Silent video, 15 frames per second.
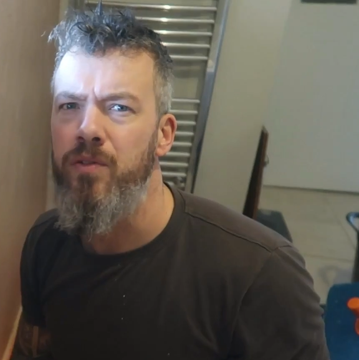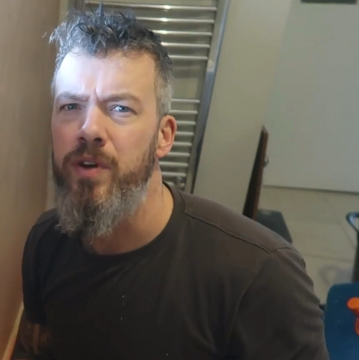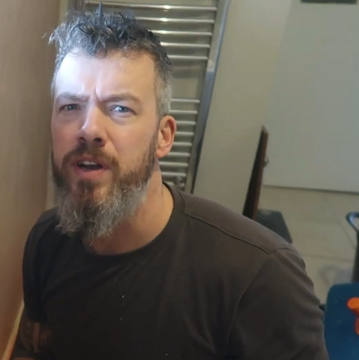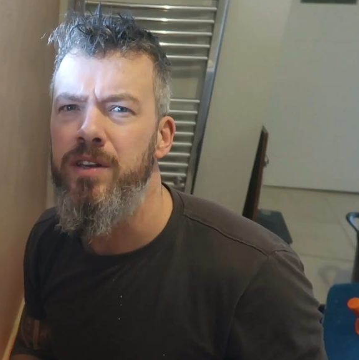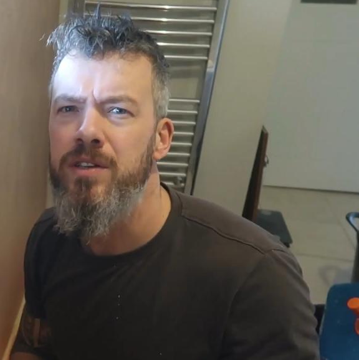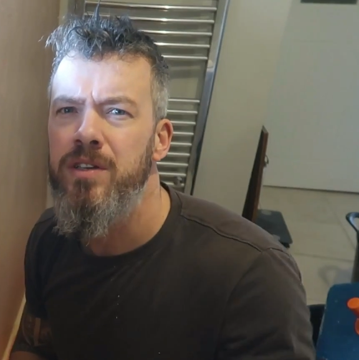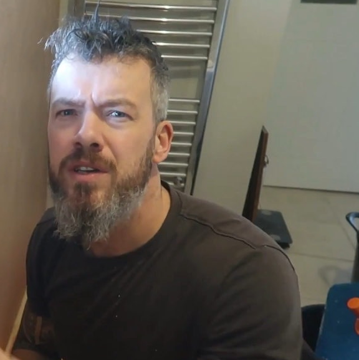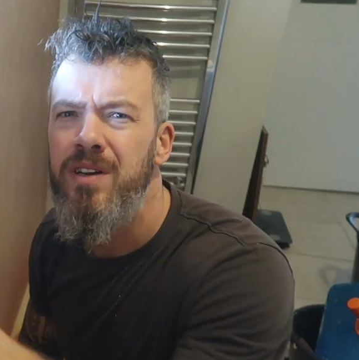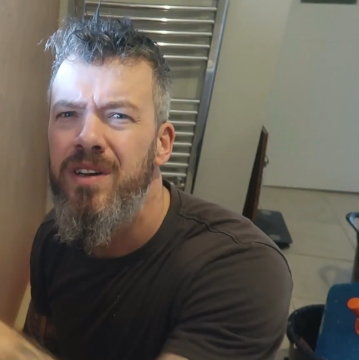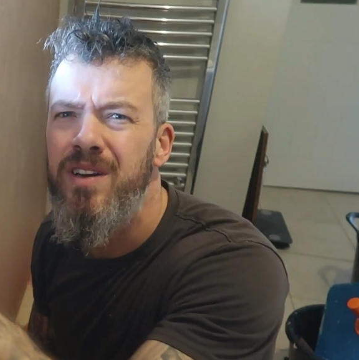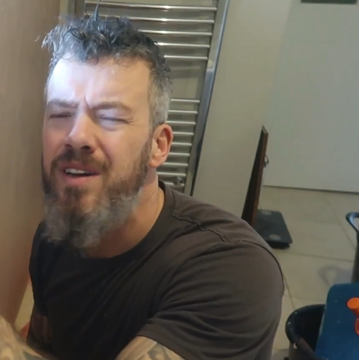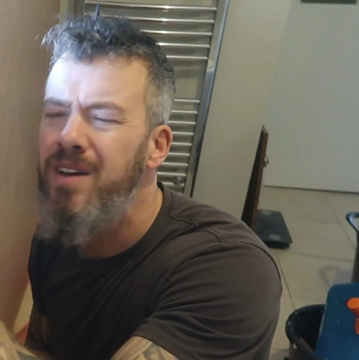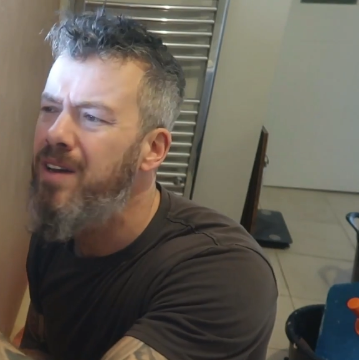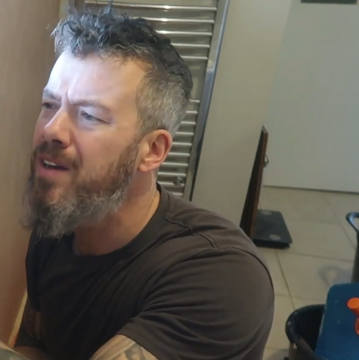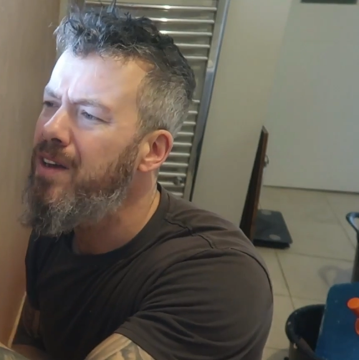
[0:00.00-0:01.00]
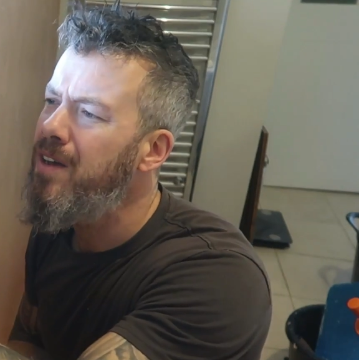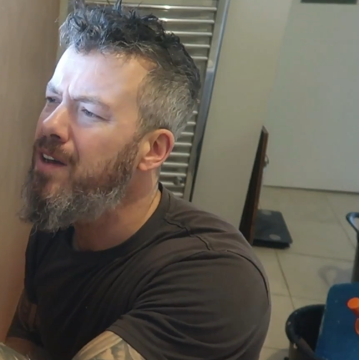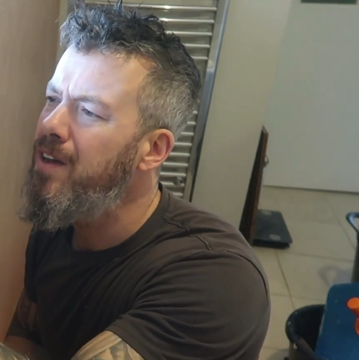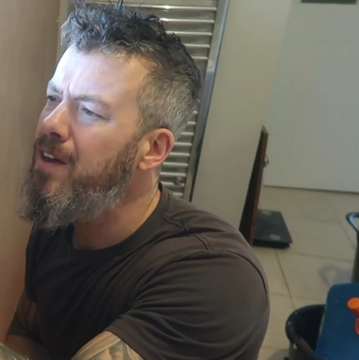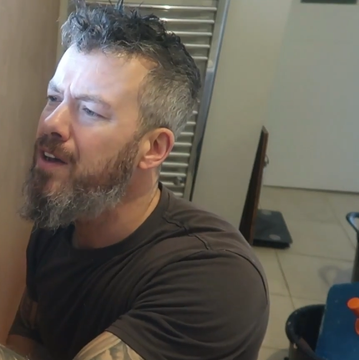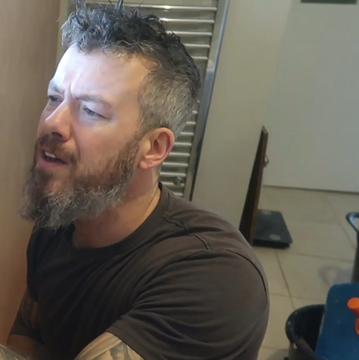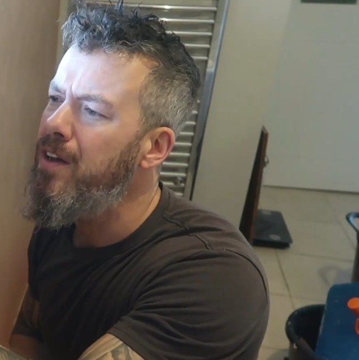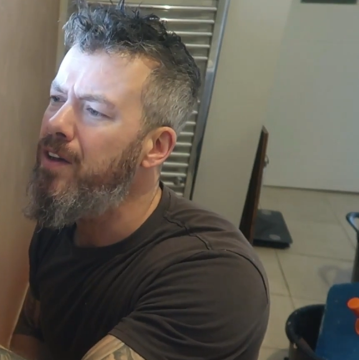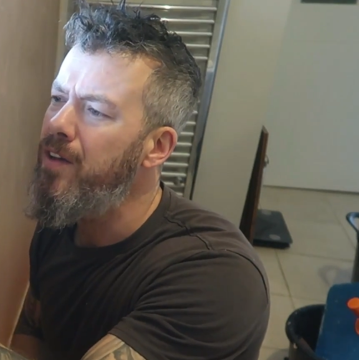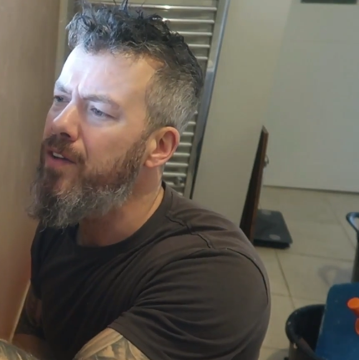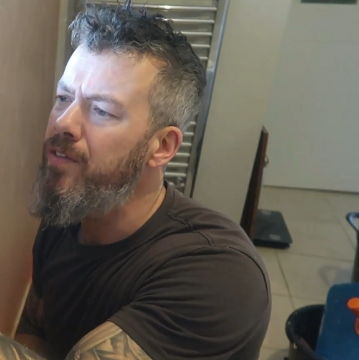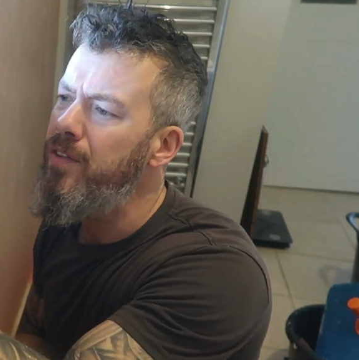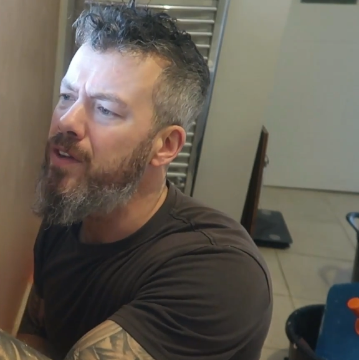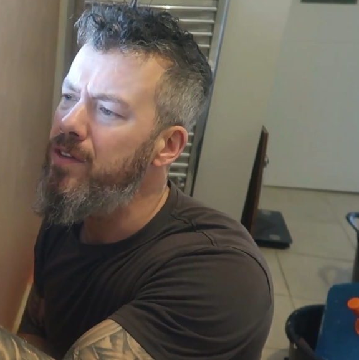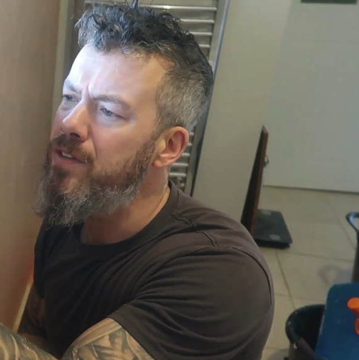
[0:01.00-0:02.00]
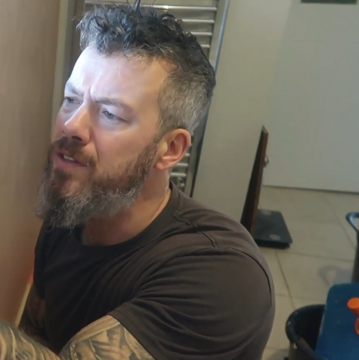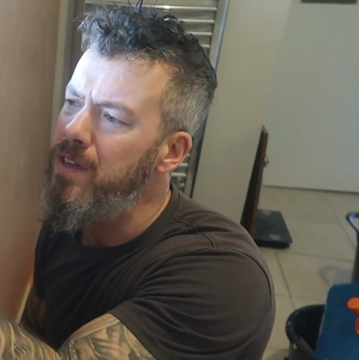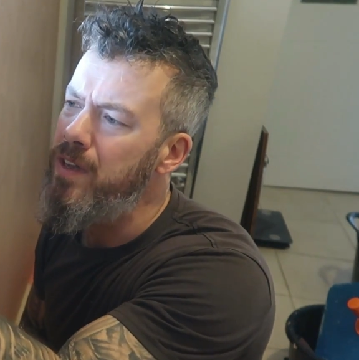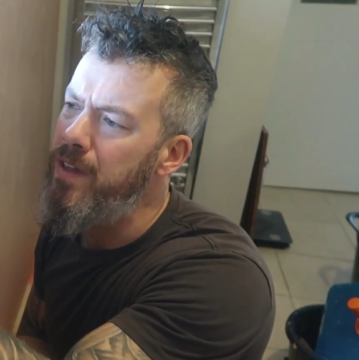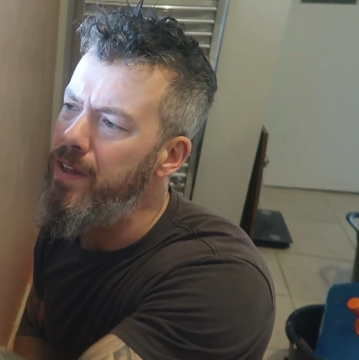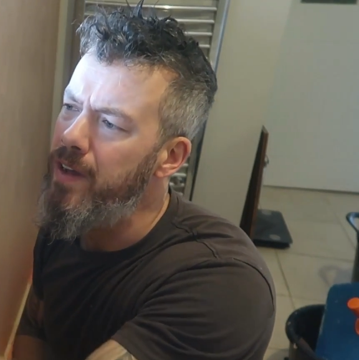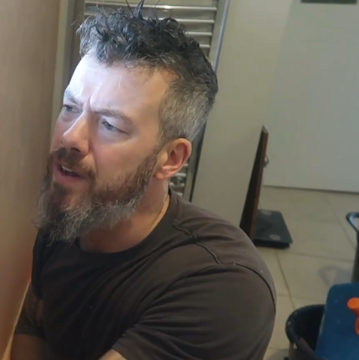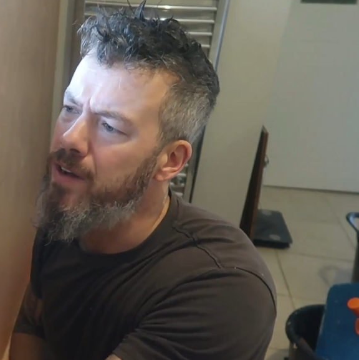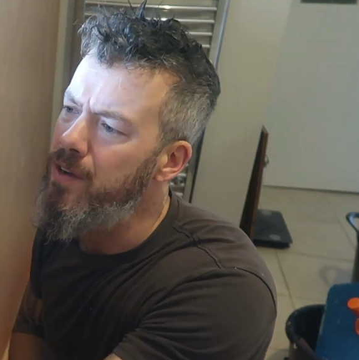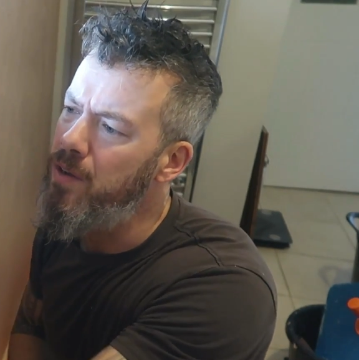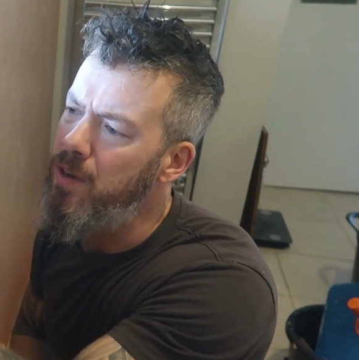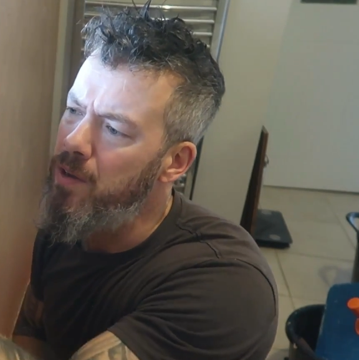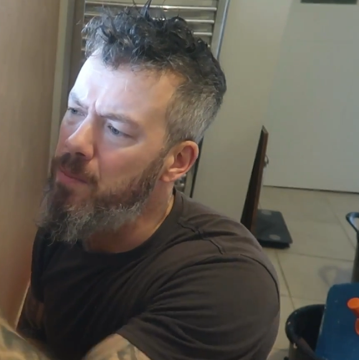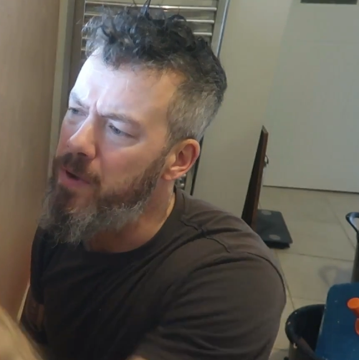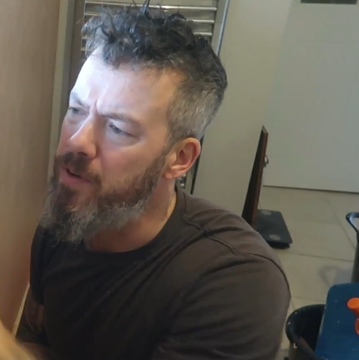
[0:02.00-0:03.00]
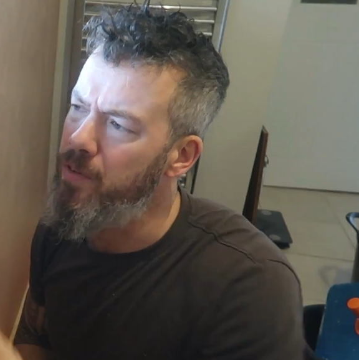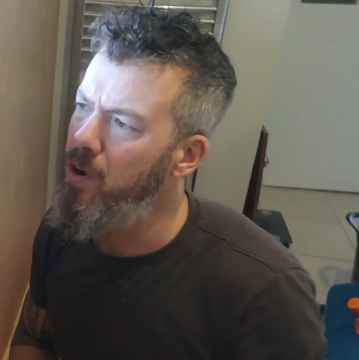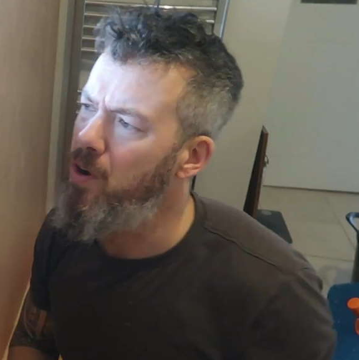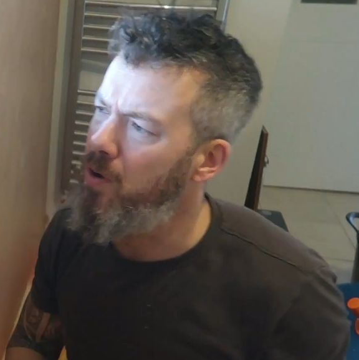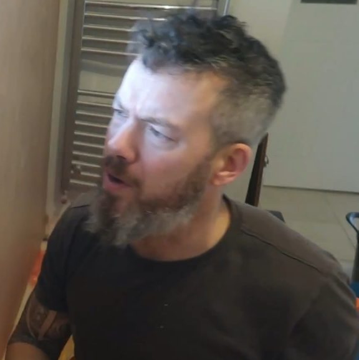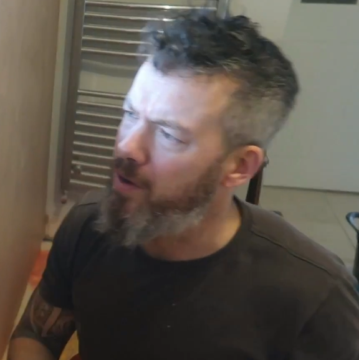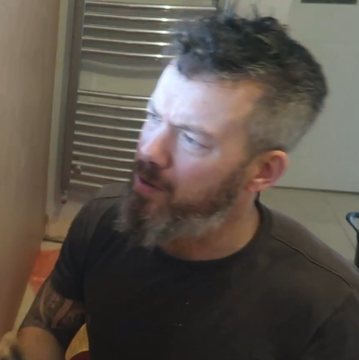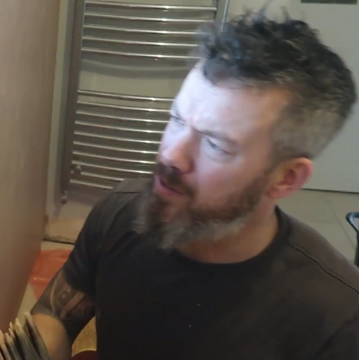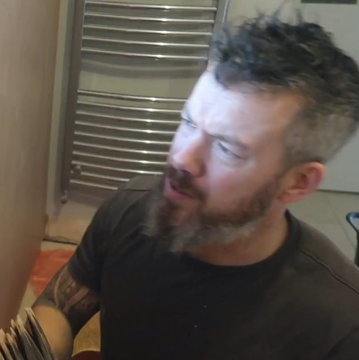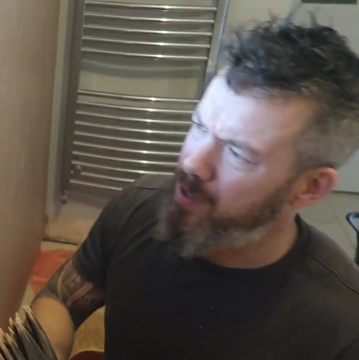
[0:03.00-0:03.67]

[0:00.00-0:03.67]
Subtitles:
a ridge. I don't know if you can see it there, a little bit of a hollow,